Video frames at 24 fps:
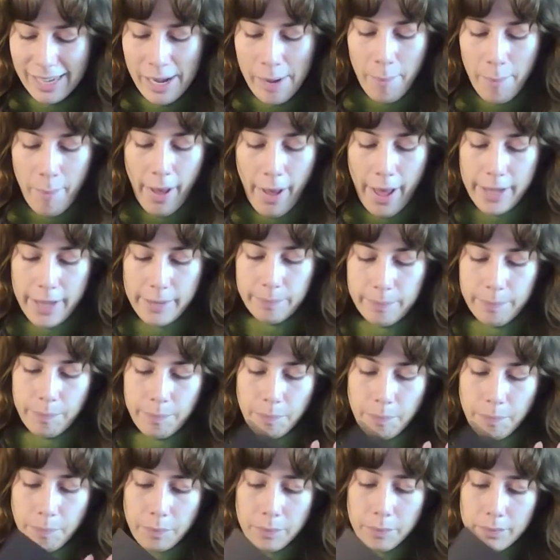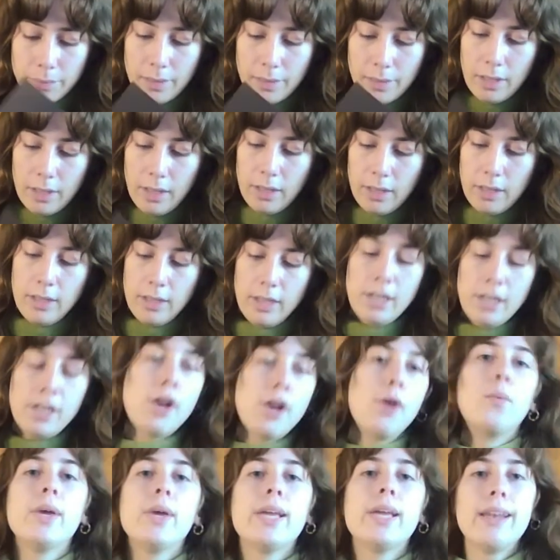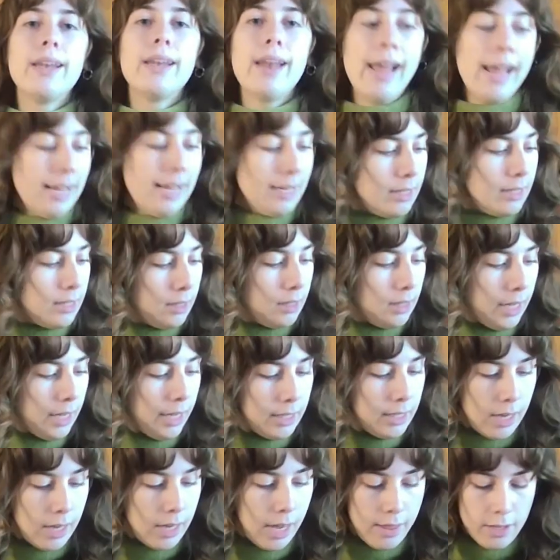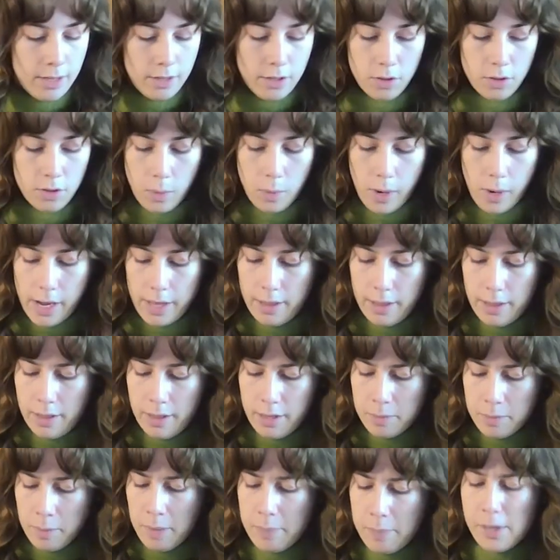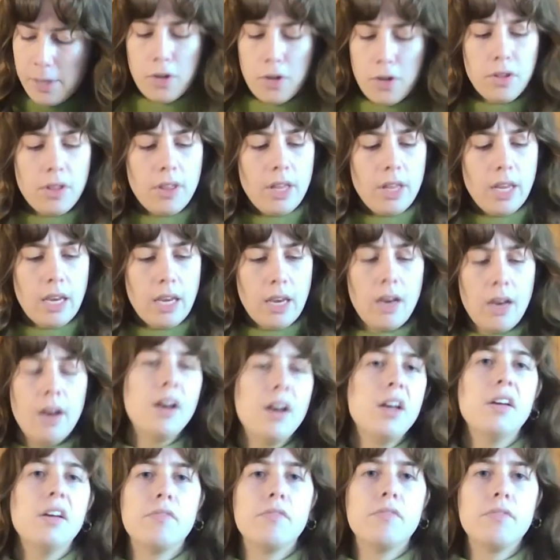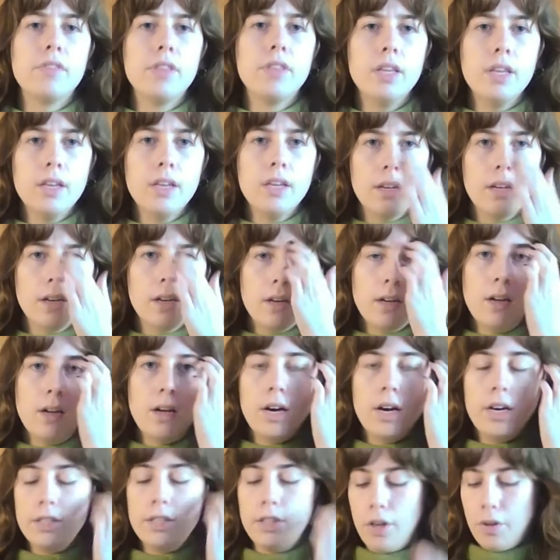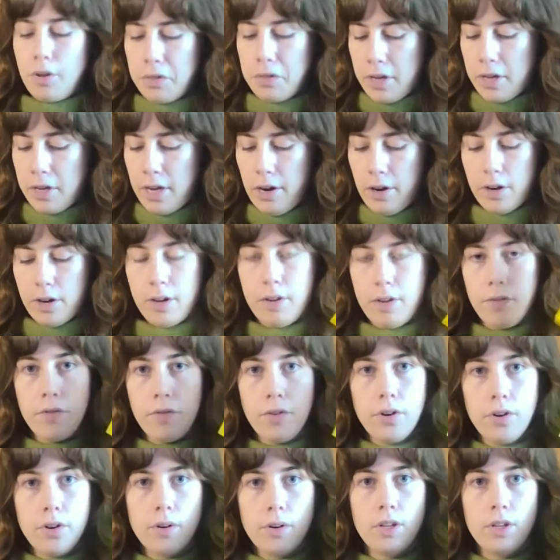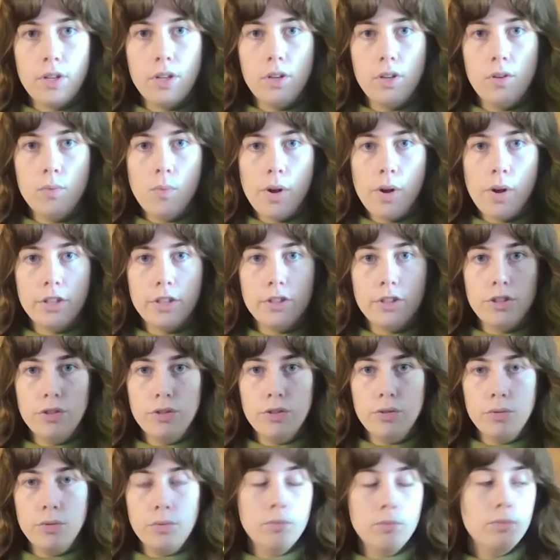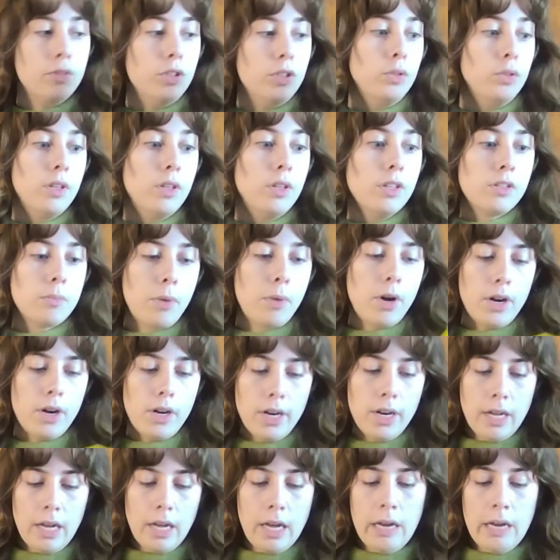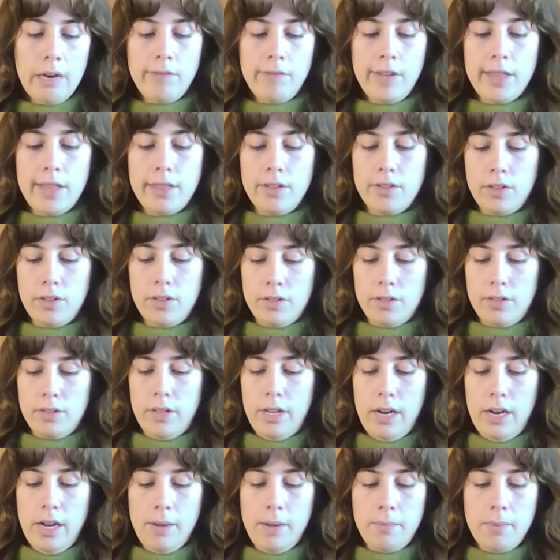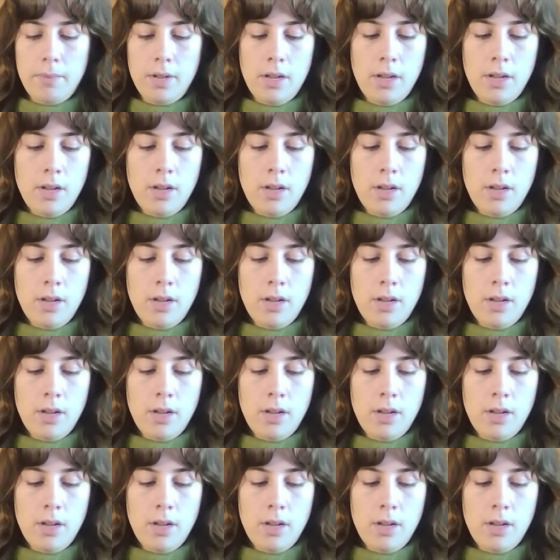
but you know, we can handle it. And this is why this might be a good thing if the adult, the caregiver, you wanted to do this part and kind of get this all set up,